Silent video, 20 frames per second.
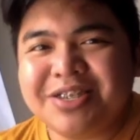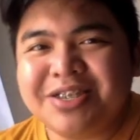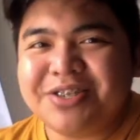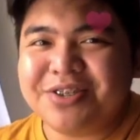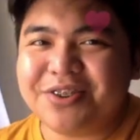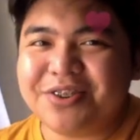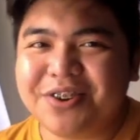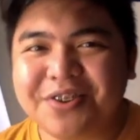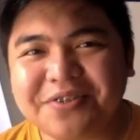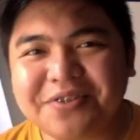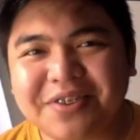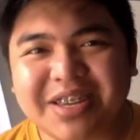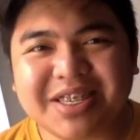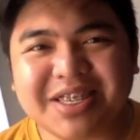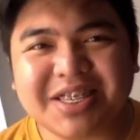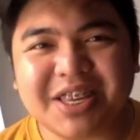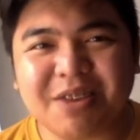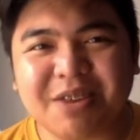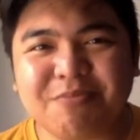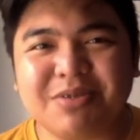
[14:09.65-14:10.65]
to always
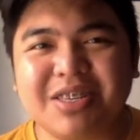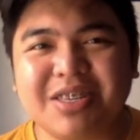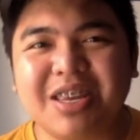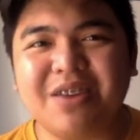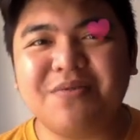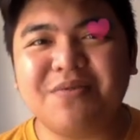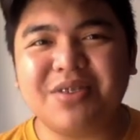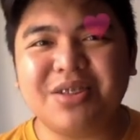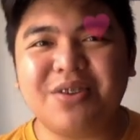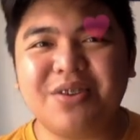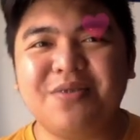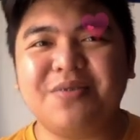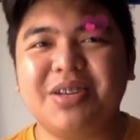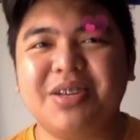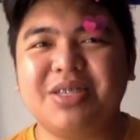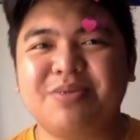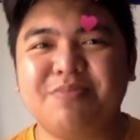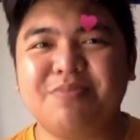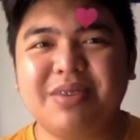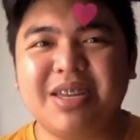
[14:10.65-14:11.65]
keep safe and
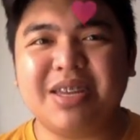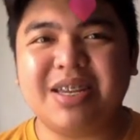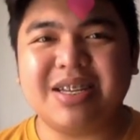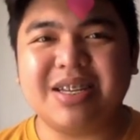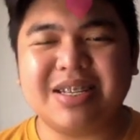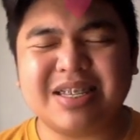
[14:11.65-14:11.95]
always be